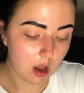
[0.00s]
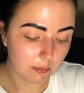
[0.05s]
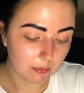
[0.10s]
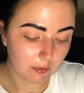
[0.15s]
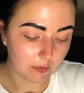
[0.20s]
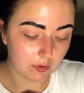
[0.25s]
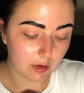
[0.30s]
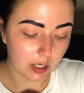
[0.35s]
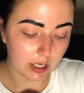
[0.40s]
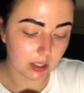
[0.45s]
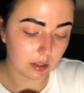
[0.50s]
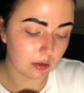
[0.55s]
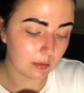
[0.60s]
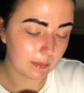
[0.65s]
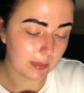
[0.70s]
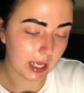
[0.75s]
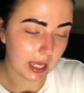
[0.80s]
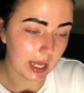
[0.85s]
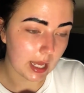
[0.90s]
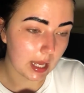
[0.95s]
before I go to
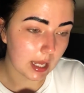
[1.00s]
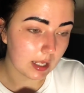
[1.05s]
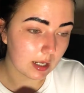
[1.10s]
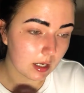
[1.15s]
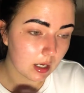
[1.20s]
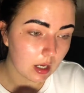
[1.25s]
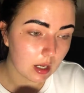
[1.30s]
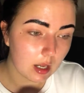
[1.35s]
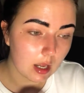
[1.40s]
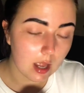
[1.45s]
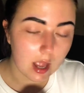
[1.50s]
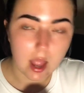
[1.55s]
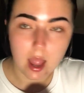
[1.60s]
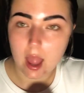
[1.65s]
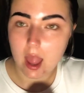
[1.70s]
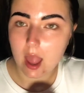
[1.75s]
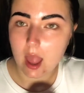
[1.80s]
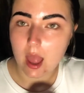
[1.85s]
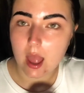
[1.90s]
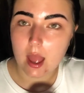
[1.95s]
bed,
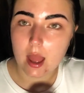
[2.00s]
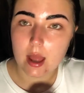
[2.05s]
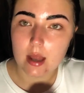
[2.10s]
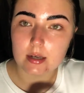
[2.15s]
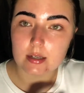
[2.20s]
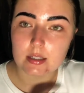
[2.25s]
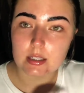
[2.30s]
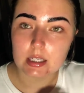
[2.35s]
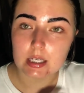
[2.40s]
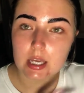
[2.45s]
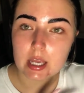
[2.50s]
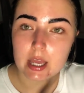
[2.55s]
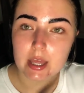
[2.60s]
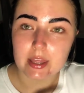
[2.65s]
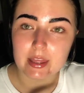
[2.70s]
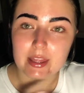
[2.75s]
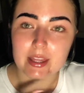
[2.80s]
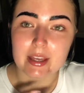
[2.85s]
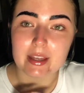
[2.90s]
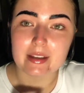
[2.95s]
and
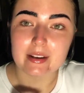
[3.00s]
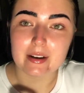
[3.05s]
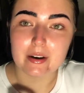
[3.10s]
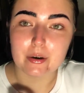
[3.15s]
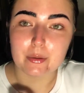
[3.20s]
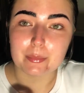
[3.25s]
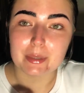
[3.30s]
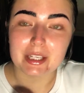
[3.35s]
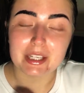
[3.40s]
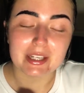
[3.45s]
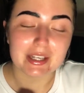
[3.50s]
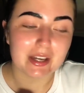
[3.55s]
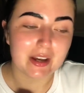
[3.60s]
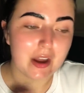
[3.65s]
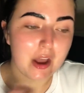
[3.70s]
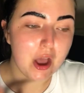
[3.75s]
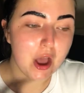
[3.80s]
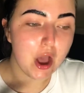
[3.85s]
then I'll be